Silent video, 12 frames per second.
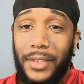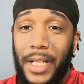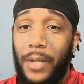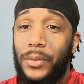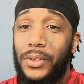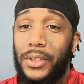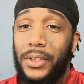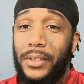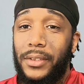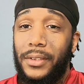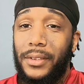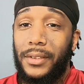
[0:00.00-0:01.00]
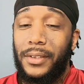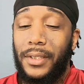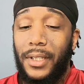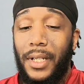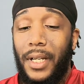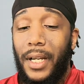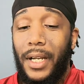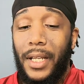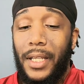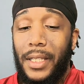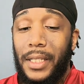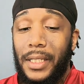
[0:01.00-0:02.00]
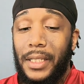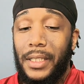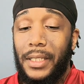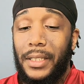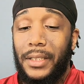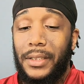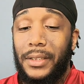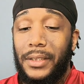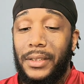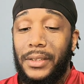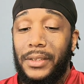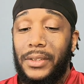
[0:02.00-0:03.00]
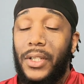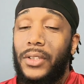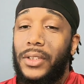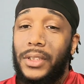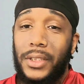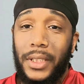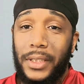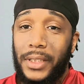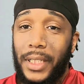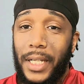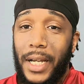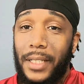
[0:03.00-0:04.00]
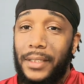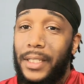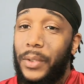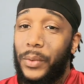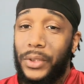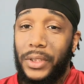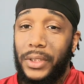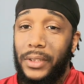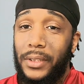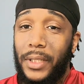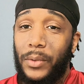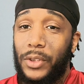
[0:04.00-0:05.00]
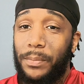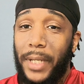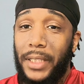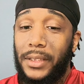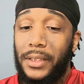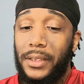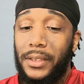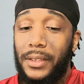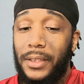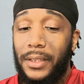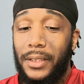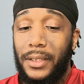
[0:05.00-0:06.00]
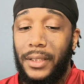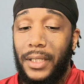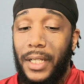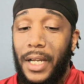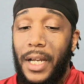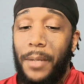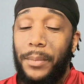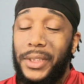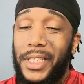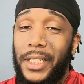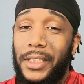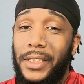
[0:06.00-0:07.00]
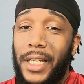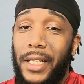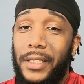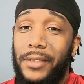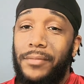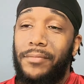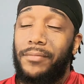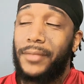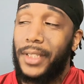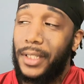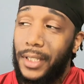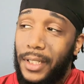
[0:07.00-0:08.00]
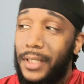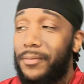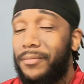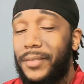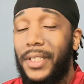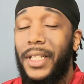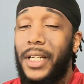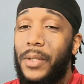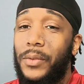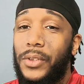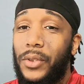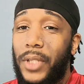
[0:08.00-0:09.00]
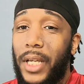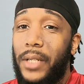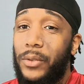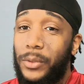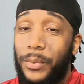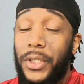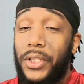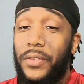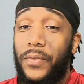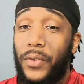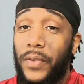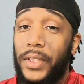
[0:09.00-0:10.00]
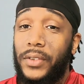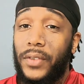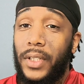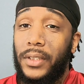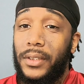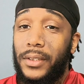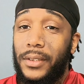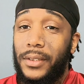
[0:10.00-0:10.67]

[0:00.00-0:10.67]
That was good. The sausage links I got, they were good. They were spicy. Potato salad, yeah, it was okay. It was pretty good for a restaurant.